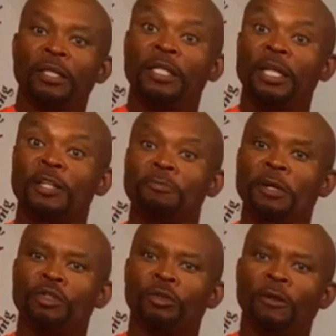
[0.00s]
T.S.
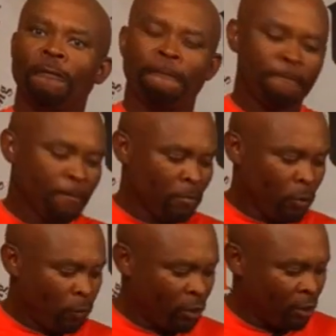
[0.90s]
Mitchell,
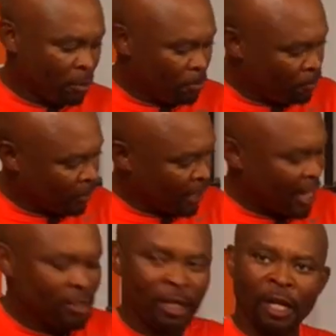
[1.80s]
one of the
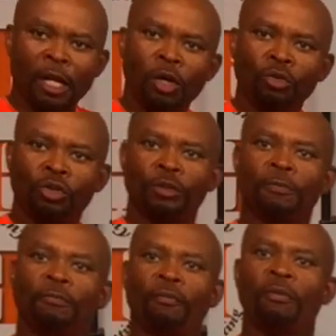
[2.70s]
guys that I coach.
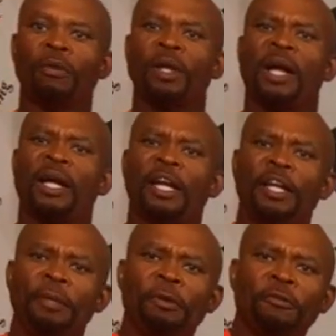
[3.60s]
I got
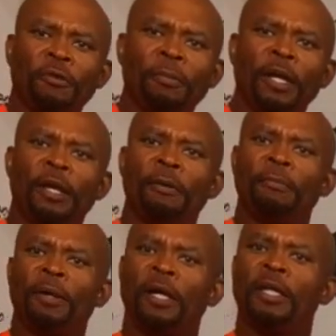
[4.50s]
an email from
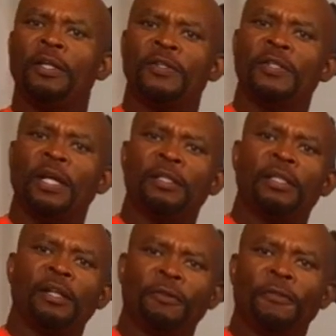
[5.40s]
him. He sent
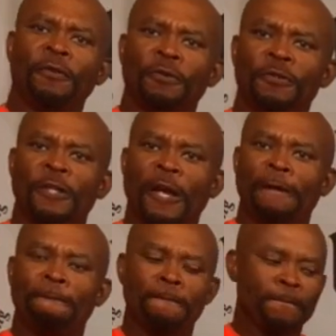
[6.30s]
it on
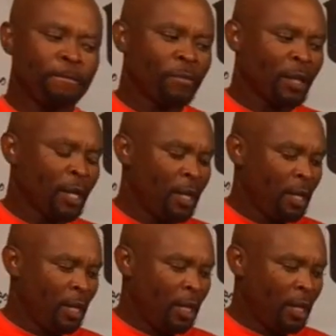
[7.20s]
Thursday.
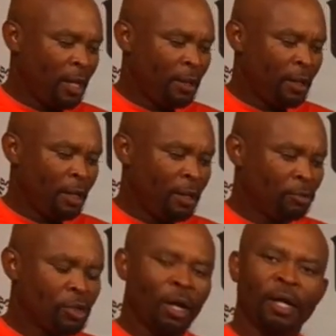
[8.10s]
And he
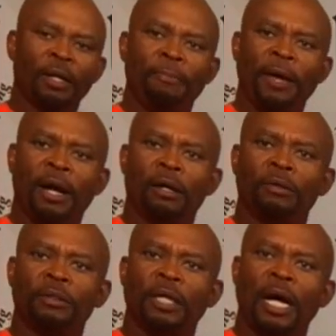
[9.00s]
was talking
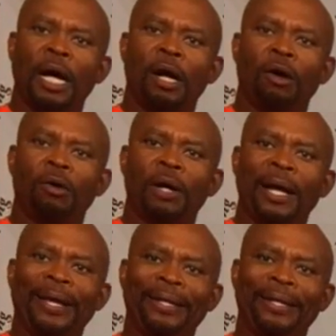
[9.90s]
about how I